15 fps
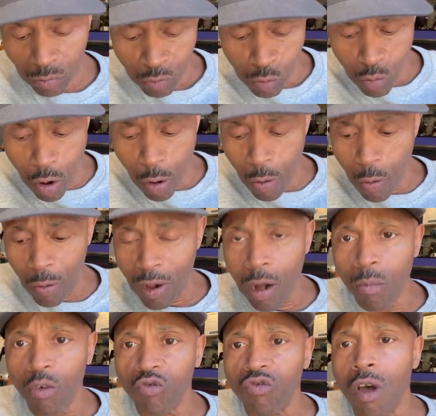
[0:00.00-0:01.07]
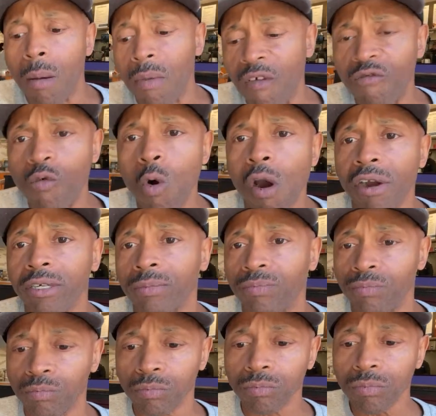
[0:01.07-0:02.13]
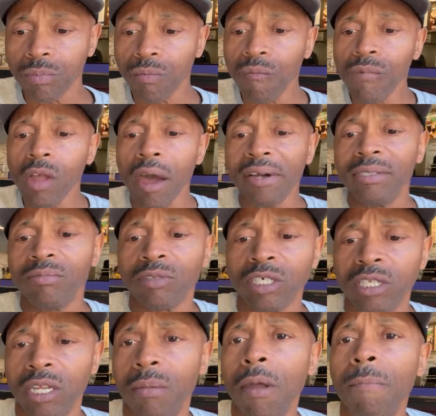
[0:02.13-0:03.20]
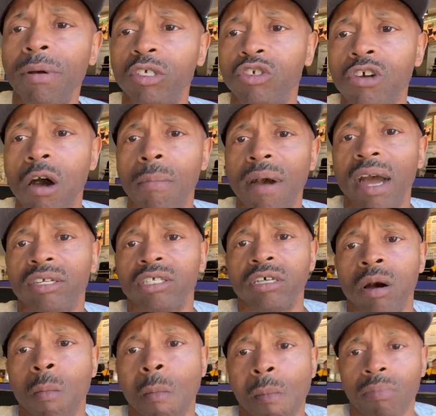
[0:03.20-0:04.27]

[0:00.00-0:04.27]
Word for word: Whoa, I almost dropped my fork. Let me push y'all back some.